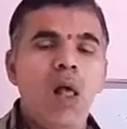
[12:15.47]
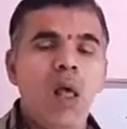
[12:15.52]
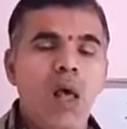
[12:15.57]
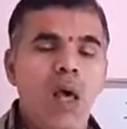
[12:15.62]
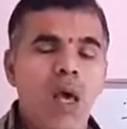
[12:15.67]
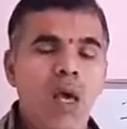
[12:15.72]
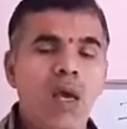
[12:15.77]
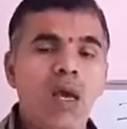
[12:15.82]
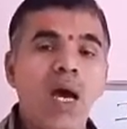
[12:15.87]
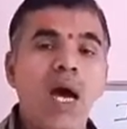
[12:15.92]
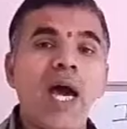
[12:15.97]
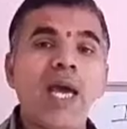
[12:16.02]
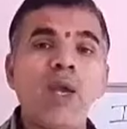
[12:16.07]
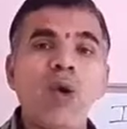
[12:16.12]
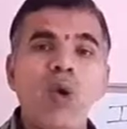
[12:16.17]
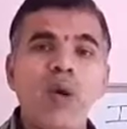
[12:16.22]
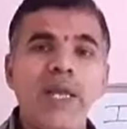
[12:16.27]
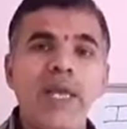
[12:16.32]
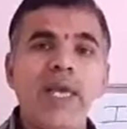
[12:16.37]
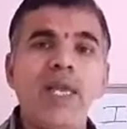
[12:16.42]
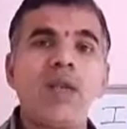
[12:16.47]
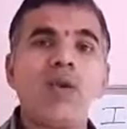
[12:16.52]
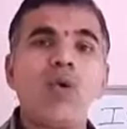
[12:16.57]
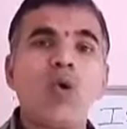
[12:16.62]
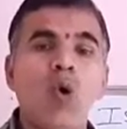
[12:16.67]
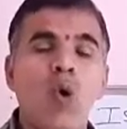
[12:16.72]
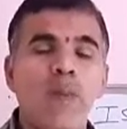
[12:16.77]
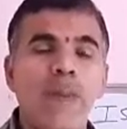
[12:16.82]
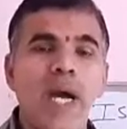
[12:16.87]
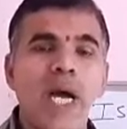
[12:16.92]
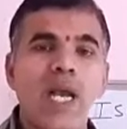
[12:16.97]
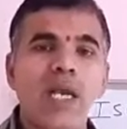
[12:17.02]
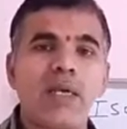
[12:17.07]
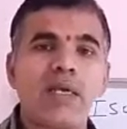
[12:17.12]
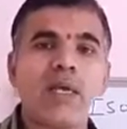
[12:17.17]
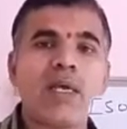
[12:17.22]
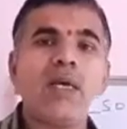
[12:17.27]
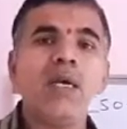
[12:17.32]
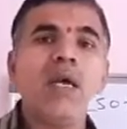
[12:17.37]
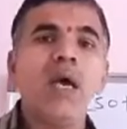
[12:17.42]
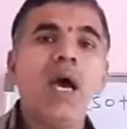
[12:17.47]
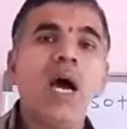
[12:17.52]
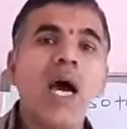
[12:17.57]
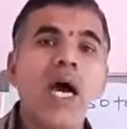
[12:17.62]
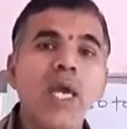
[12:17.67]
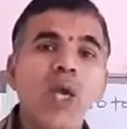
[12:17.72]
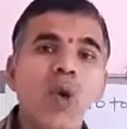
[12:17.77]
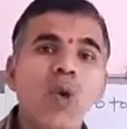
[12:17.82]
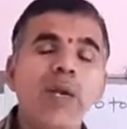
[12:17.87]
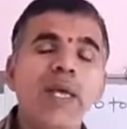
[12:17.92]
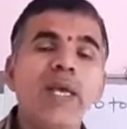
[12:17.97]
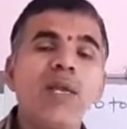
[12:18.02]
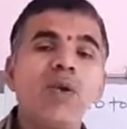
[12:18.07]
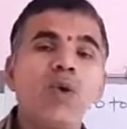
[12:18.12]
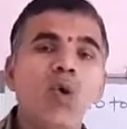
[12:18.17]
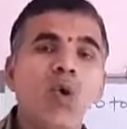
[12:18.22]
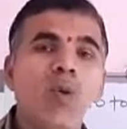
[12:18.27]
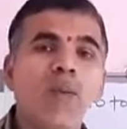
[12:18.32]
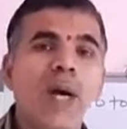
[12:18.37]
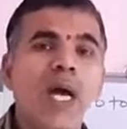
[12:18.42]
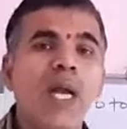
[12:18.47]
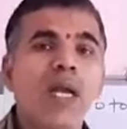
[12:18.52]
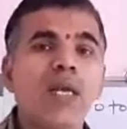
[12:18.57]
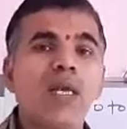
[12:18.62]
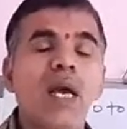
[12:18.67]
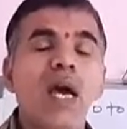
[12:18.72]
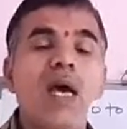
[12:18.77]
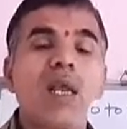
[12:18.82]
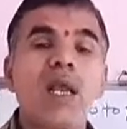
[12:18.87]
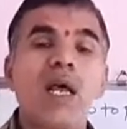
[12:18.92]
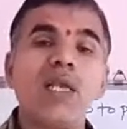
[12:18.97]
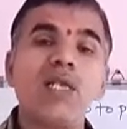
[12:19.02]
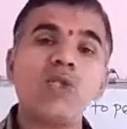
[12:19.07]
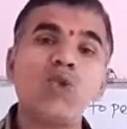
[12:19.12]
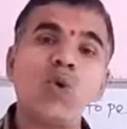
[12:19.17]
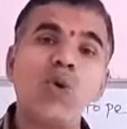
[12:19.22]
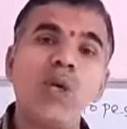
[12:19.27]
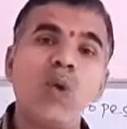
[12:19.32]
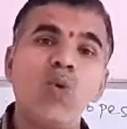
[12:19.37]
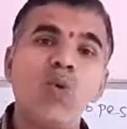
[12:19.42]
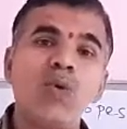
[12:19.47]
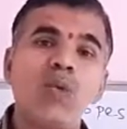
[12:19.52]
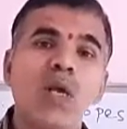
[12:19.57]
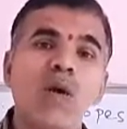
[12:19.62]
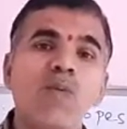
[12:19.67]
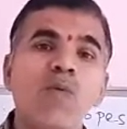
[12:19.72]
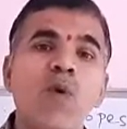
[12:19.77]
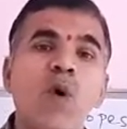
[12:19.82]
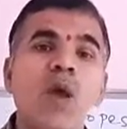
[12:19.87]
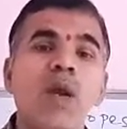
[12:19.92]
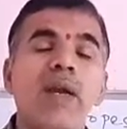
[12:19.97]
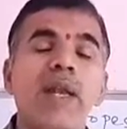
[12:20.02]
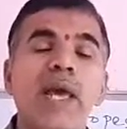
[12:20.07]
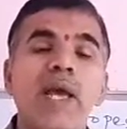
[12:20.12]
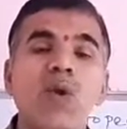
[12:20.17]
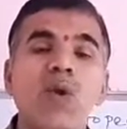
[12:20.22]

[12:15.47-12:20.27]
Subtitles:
Iodine, cobalt are also used for